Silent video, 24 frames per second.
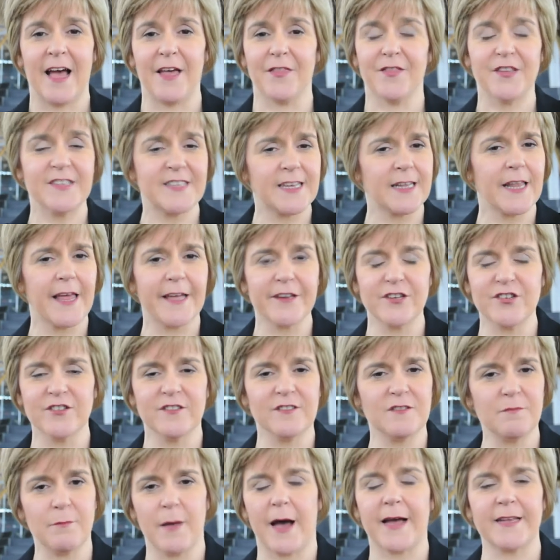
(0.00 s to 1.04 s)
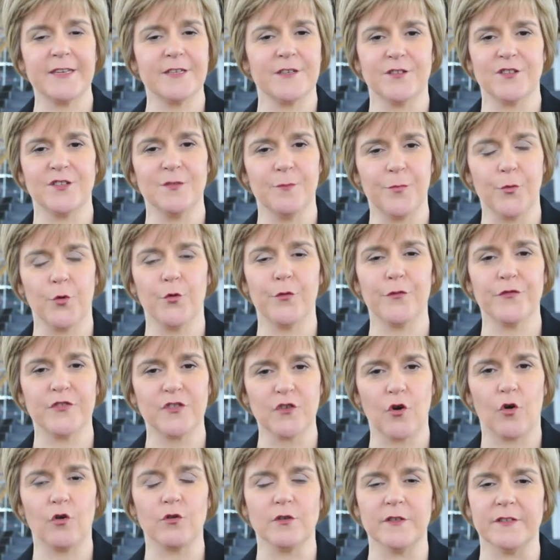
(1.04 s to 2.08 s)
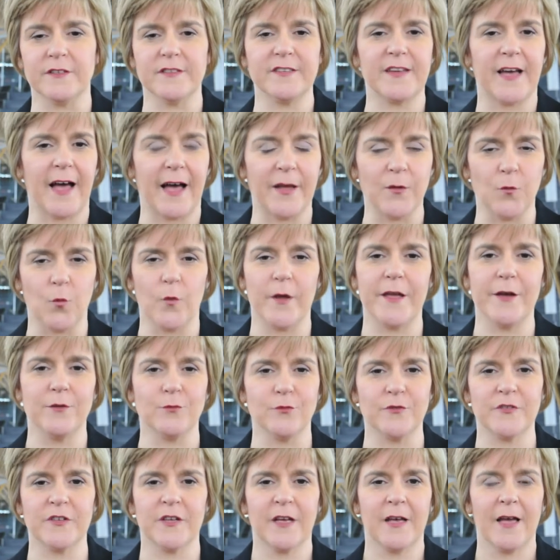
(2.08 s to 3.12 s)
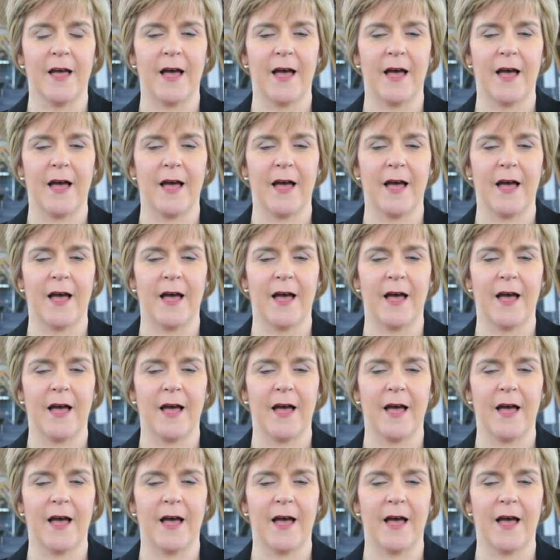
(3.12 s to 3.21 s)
These elections matter to both Scotland and Wales.